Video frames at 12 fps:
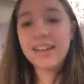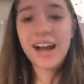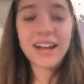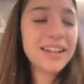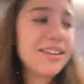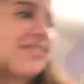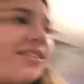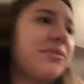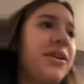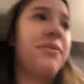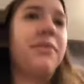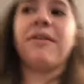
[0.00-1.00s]
I need somewhere
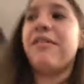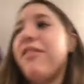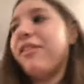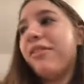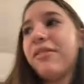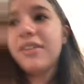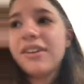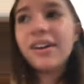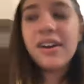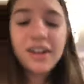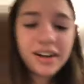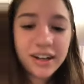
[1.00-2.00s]
to put my phone.
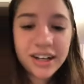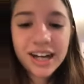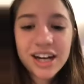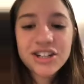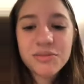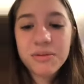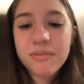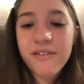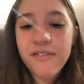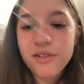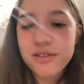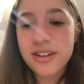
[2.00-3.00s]
Can I just put my
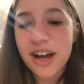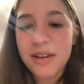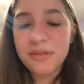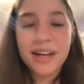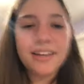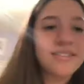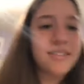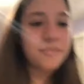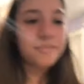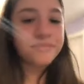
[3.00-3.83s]
phone sideways?